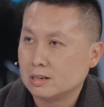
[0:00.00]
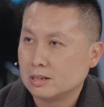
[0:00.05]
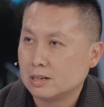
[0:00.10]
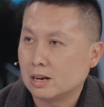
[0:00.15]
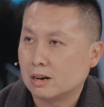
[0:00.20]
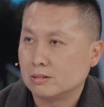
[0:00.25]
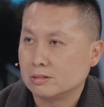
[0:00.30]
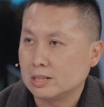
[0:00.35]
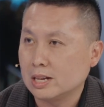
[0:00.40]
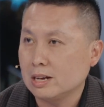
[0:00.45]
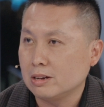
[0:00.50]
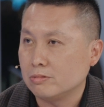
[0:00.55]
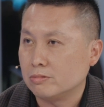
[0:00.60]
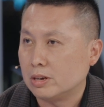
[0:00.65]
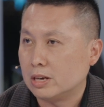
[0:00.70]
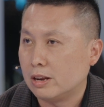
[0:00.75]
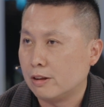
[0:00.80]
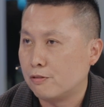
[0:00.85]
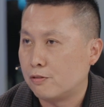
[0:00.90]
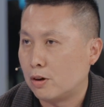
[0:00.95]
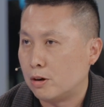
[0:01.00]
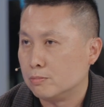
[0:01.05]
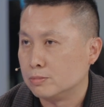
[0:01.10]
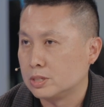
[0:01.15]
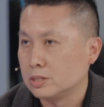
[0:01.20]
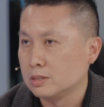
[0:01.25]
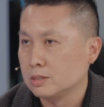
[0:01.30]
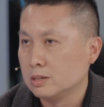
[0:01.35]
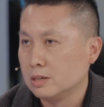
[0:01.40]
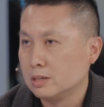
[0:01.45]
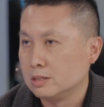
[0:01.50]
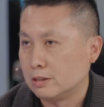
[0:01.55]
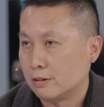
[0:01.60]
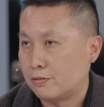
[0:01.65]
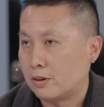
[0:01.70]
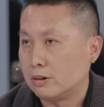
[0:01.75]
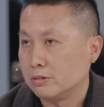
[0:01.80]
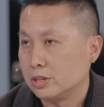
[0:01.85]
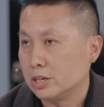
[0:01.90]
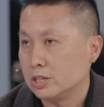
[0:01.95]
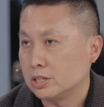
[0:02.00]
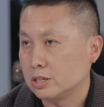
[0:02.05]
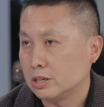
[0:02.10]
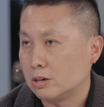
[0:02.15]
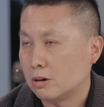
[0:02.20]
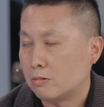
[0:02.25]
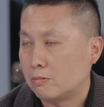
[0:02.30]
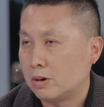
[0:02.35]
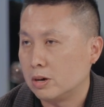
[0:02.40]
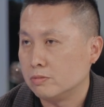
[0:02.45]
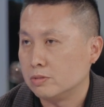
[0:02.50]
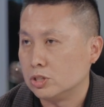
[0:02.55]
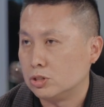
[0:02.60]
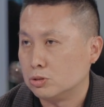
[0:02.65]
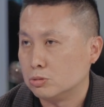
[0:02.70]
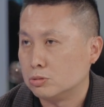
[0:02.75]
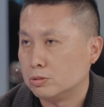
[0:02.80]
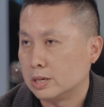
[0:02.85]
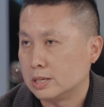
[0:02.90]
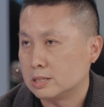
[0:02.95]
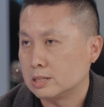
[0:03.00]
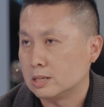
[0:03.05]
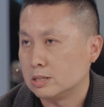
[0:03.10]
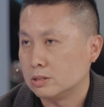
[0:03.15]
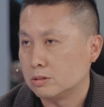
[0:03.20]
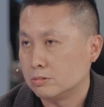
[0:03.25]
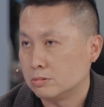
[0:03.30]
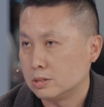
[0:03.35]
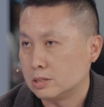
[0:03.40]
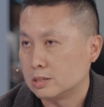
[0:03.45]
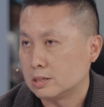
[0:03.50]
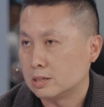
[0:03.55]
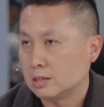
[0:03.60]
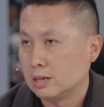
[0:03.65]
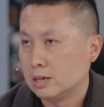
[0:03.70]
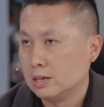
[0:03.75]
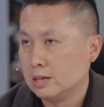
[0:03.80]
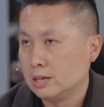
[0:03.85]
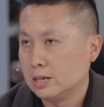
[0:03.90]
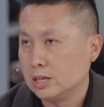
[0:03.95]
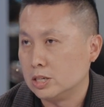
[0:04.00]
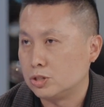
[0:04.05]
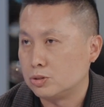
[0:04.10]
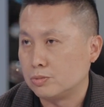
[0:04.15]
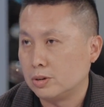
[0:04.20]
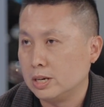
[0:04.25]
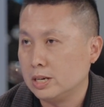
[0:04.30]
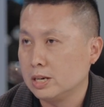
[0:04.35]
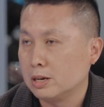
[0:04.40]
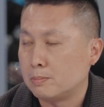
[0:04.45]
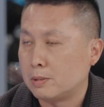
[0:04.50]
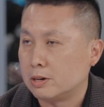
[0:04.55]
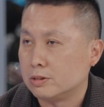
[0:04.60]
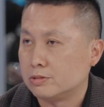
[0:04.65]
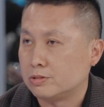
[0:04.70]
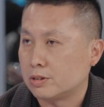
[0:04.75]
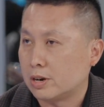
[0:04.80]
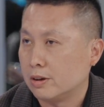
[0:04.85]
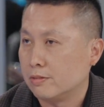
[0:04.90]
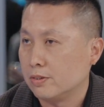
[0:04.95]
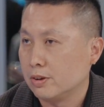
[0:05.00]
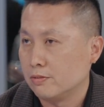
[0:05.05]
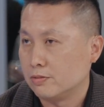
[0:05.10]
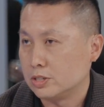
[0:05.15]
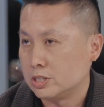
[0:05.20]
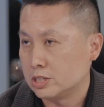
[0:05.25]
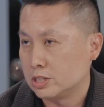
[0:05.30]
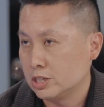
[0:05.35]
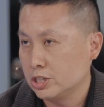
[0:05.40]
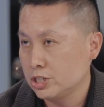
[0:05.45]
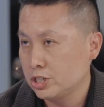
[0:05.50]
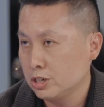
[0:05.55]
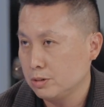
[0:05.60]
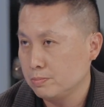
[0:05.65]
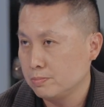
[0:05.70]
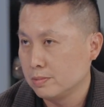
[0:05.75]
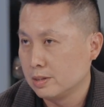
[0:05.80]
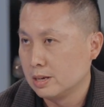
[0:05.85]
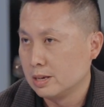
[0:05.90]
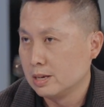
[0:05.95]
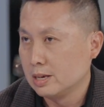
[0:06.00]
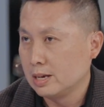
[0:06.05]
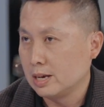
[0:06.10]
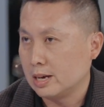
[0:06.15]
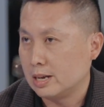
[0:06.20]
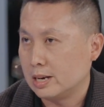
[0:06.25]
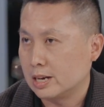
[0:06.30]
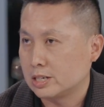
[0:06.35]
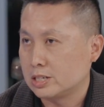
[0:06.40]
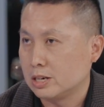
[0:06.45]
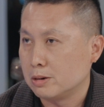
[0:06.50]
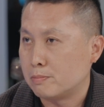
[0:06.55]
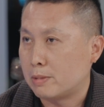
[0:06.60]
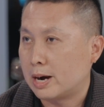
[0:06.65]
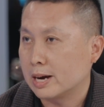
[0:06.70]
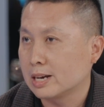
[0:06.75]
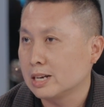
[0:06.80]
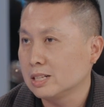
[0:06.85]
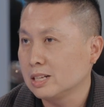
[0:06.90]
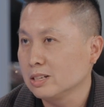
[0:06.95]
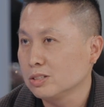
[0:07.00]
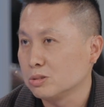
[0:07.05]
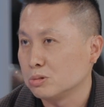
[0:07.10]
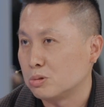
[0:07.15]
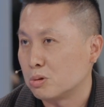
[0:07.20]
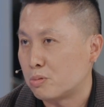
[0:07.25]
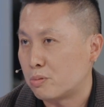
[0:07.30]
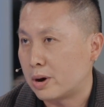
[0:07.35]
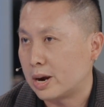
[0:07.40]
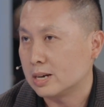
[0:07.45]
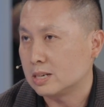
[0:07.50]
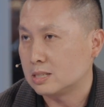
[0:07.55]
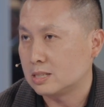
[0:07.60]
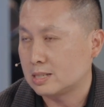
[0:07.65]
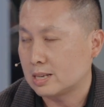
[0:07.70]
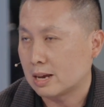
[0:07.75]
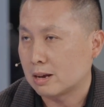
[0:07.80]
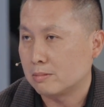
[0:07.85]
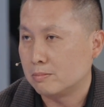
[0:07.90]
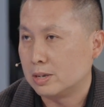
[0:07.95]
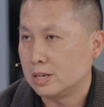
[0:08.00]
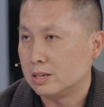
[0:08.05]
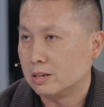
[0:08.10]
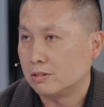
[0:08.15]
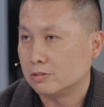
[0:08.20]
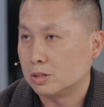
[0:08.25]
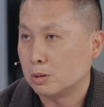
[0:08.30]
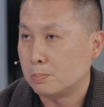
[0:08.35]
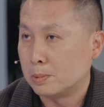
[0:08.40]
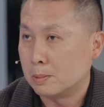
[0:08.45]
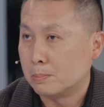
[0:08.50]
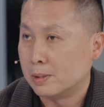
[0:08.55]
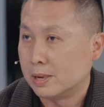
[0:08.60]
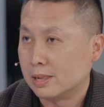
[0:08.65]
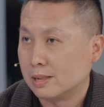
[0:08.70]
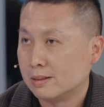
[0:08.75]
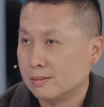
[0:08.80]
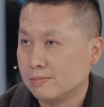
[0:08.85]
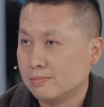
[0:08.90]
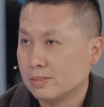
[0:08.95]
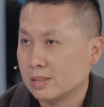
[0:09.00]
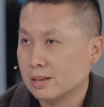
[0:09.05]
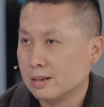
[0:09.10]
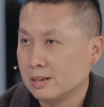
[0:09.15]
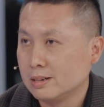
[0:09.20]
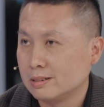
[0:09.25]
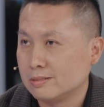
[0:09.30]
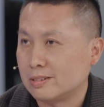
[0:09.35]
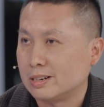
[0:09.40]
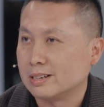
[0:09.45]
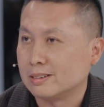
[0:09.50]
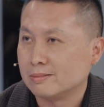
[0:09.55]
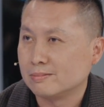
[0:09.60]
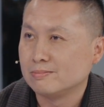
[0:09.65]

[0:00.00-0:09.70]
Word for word: Now that really forms the foundation of what we do at Sentosa. It's really about driving visitorship and actually marketing to the right segment of the people. Right.